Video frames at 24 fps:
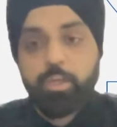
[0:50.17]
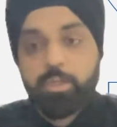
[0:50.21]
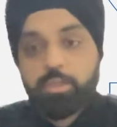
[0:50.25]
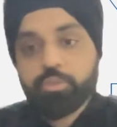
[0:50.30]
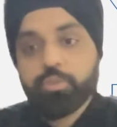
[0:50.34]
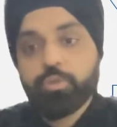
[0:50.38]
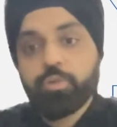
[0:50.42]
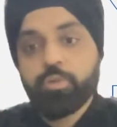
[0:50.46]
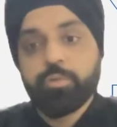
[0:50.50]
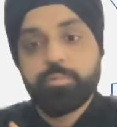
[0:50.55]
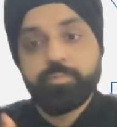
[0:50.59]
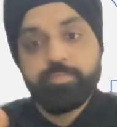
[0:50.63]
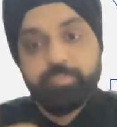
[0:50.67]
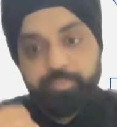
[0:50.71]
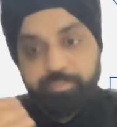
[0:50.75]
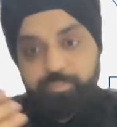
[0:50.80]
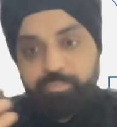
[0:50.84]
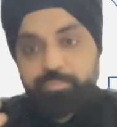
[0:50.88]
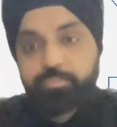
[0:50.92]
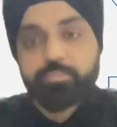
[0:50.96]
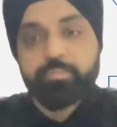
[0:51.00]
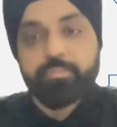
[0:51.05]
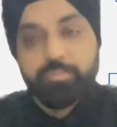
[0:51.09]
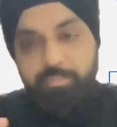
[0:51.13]
So
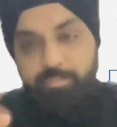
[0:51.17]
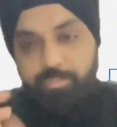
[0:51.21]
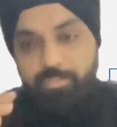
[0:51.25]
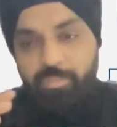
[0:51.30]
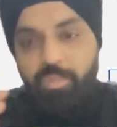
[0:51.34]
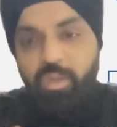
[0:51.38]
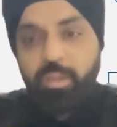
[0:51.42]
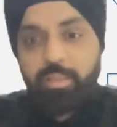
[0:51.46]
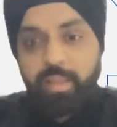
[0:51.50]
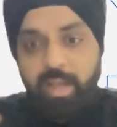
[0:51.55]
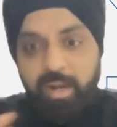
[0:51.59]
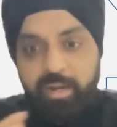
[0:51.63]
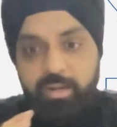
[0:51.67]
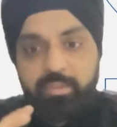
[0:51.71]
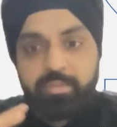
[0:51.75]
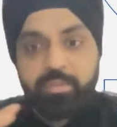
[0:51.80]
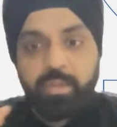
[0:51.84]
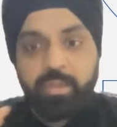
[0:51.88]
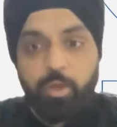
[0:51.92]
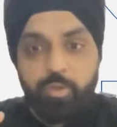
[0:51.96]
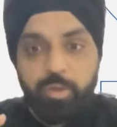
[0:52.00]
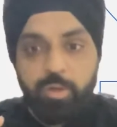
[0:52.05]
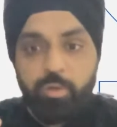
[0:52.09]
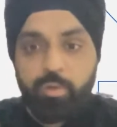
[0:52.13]
that is
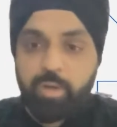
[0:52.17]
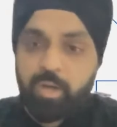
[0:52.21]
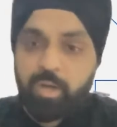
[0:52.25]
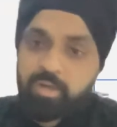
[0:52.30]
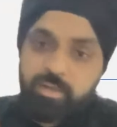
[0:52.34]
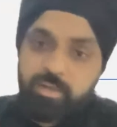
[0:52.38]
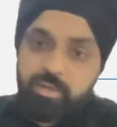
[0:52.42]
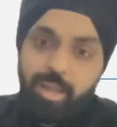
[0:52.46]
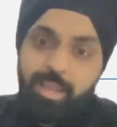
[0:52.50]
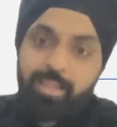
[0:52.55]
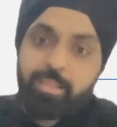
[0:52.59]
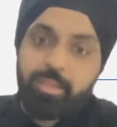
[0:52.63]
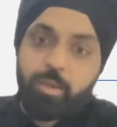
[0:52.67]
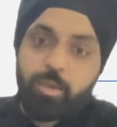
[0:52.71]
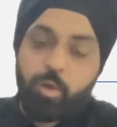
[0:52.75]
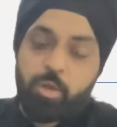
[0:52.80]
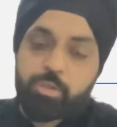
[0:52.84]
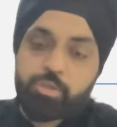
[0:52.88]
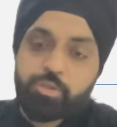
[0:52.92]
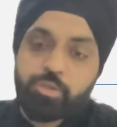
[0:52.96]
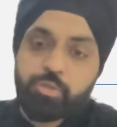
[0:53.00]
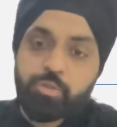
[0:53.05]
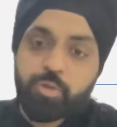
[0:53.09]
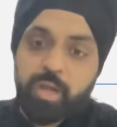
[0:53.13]
how they look at it. And they
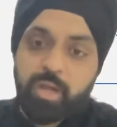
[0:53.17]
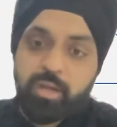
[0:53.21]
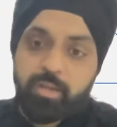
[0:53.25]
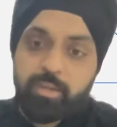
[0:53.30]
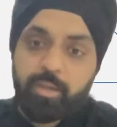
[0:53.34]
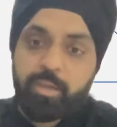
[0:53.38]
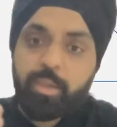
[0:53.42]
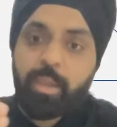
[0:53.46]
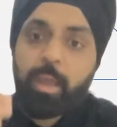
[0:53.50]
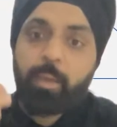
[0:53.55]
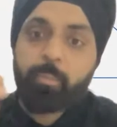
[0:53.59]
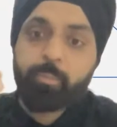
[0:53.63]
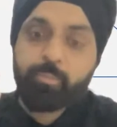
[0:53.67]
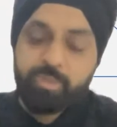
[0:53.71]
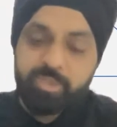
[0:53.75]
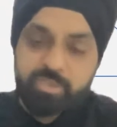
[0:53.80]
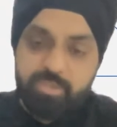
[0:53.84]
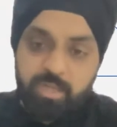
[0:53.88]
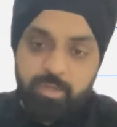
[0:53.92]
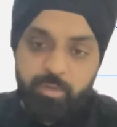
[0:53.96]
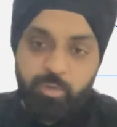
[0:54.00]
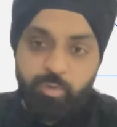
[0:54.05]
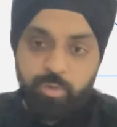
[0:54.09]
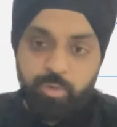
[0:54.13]
also look at the campus
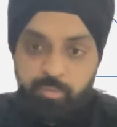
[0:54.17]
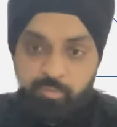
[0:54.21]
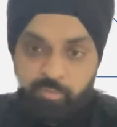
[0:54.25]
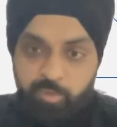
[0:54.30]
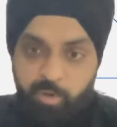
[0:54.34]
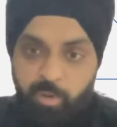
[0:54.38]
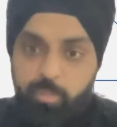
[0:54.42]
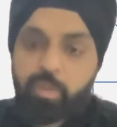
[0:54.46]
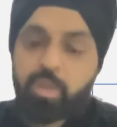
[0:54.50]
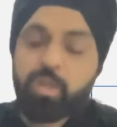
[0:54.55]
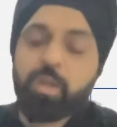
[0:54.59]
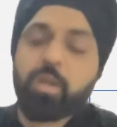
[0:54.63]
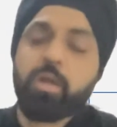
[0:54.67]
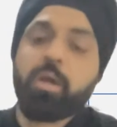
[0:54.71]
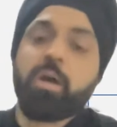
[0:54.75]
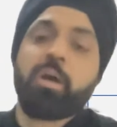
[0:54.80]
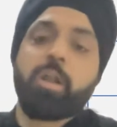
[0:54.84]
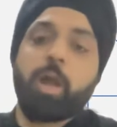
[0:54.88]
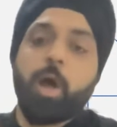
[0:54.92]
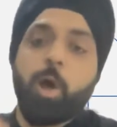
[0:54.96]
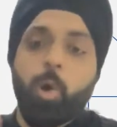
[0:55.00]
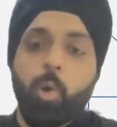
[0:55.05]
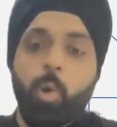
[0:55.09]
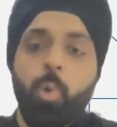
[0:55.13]
that you come from.
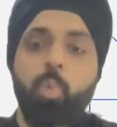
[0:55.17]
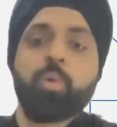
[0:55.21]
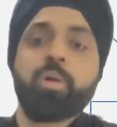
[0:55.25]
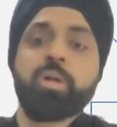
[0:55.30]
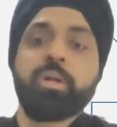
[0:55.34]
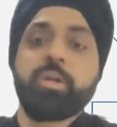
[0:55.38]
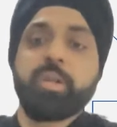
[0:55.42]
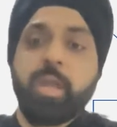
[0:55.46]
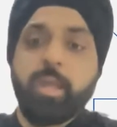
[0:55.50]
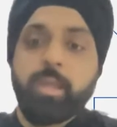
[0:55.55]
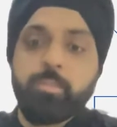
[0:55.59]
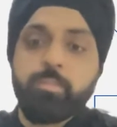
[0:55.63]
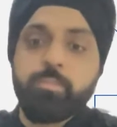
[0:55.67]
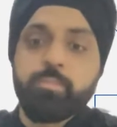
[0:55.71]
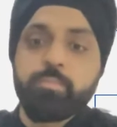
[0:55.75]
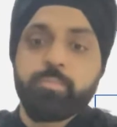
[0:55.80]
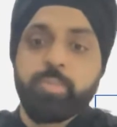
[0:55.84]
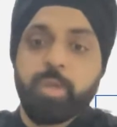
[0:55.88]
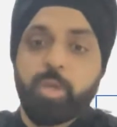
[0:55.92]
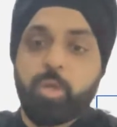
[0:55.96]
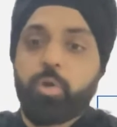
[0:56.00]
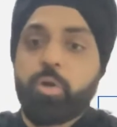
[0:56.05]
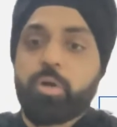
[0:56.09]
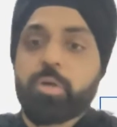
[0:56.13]
Over time,
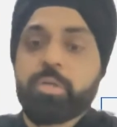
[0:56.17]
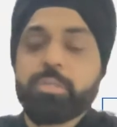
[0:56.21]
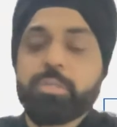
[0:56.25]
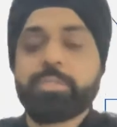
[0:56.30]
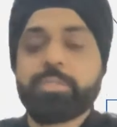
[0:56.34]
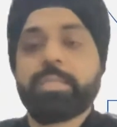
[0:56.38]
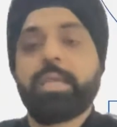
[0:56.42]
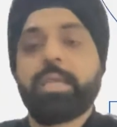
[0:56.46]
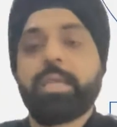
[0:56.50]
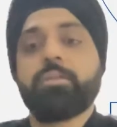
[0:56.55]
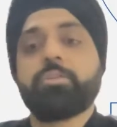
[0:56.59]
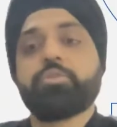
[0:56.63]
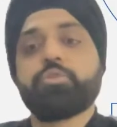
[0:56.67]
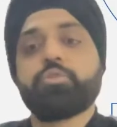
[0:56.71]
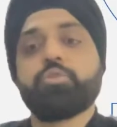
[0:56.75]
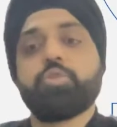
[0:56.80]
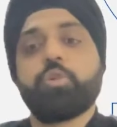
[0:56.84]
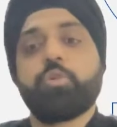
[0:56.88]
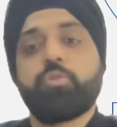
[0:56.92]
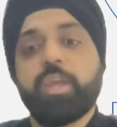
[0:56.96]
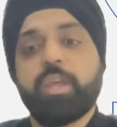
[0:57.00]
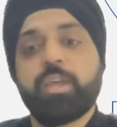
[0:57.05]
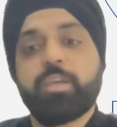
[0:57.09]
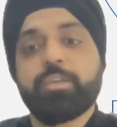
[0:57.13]
because Scalar School
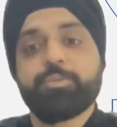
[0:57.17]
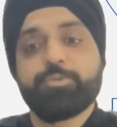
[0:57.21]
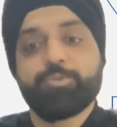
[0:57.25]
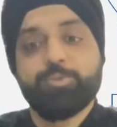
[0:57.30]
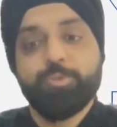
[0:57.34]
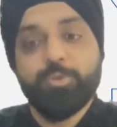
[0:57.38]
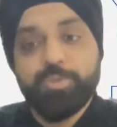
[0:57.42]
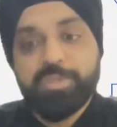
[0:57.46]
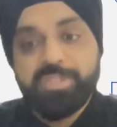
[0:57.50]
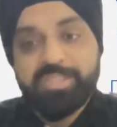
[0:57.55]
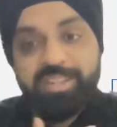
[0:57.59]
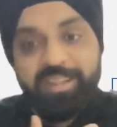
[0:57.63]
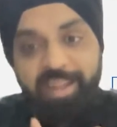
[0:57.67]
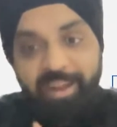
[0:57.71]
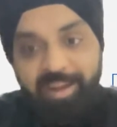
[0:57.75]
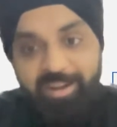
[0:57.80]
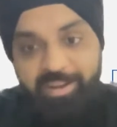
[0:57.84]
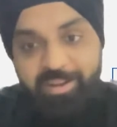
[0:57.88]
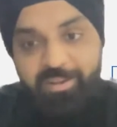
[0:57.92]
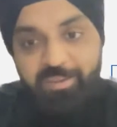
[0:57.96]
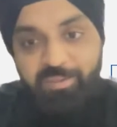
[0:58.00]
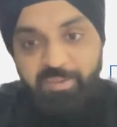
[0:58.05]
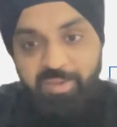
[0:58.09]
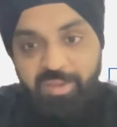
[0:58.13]
of Tech is so
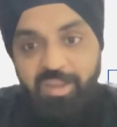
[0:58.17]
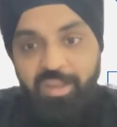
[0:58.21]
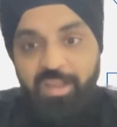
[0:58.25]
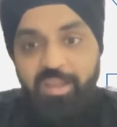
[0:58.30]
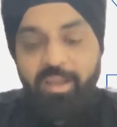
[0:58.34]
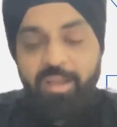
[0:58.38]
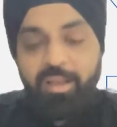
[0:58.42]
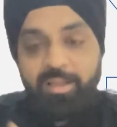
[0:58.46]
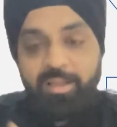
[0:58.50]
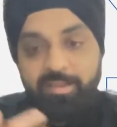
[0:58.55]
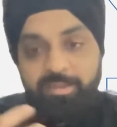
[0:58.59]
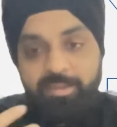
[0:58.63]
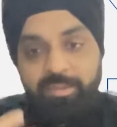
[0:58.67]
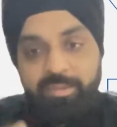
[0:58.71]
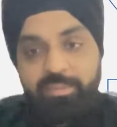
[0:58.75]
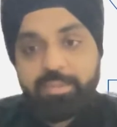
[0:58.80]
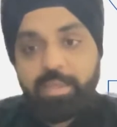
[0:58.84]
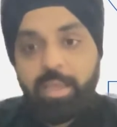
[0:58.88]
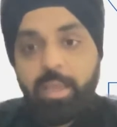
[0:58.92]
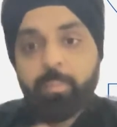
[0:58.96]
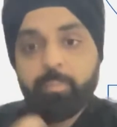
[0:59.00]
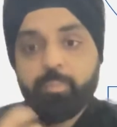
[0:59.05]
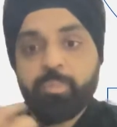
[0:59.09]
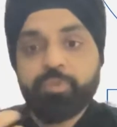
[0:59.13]
selective, this
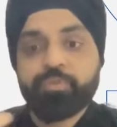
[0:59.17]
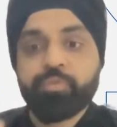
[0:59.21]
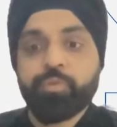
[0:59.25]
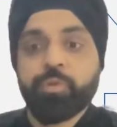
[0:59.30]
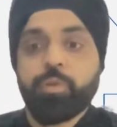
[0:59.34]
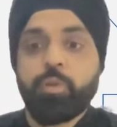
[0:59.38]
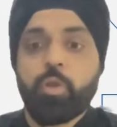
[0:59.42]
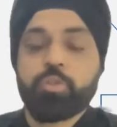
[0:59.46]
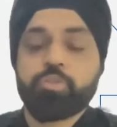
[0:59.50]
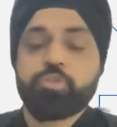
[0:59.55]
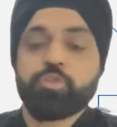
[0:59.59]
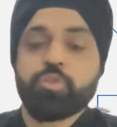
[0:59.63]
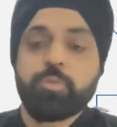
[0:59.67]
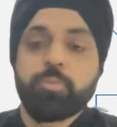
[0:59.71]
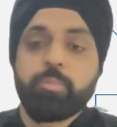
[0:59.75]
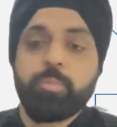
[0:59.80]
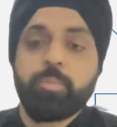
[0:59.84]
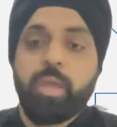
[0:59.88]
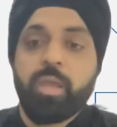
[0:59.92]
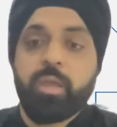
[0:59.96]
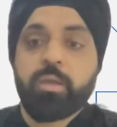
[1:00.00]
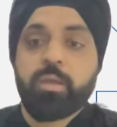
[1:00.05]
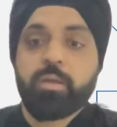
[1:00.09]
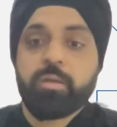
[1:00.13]
campus will also
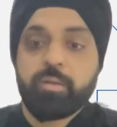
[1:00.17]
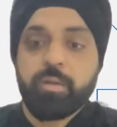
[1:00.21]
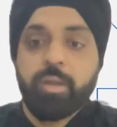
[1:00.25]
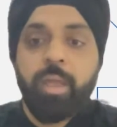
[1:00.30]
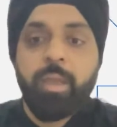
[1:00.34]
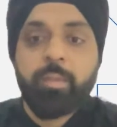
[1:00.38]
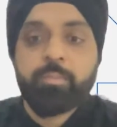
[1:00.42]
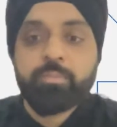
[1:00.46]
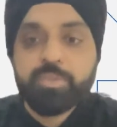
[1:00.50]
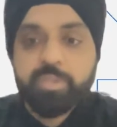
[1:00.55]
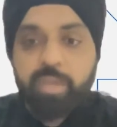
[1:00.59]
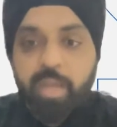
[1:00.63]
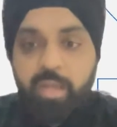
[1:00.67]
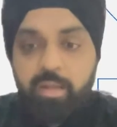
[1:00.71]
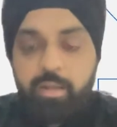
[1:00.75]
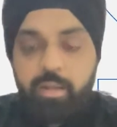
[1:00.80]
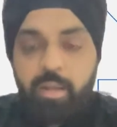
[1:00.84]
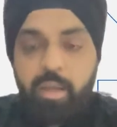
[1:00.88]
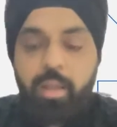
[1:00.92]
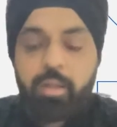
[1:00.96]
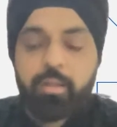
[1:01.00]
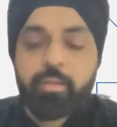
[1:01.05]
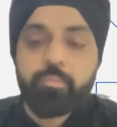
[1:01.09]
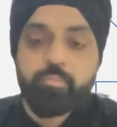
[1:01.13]
make names,
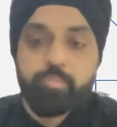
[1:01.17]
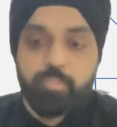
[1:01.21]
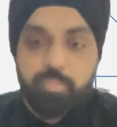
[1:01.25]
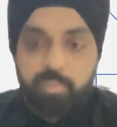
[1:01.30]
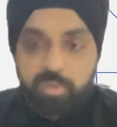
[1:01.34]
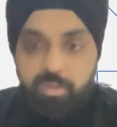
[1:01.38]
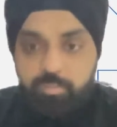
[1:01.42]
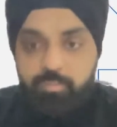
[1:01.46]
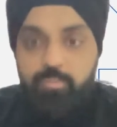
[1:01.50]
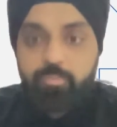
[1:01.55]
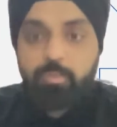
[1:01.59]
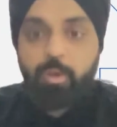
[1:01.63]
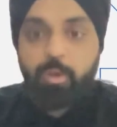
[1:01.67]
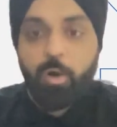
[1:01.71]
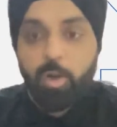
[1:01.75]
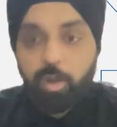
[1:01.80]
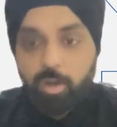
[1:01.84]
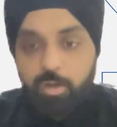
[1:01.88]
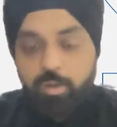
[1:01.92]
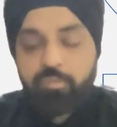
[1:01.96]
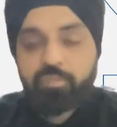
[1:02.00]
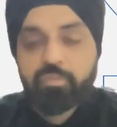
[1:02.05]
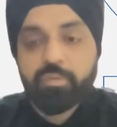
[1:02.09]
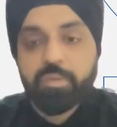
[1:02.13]
and
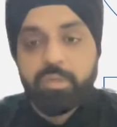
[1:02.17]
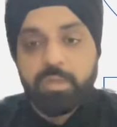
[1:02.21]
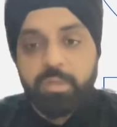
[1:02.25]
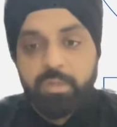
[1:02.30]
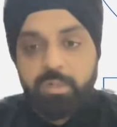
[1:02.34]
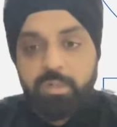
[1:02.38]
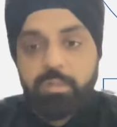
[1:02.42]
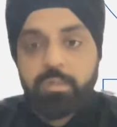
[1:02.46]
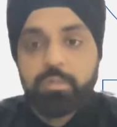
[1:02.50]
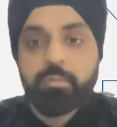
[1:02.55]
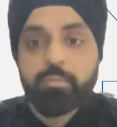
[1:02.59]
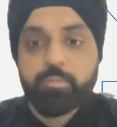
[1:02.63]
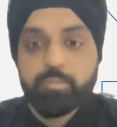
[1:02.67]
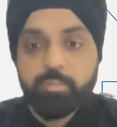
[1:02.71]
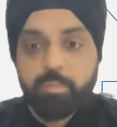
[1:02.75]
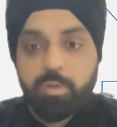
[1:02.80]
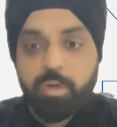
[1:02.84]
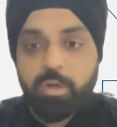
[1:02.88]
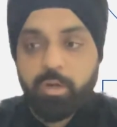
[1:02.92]
all of the,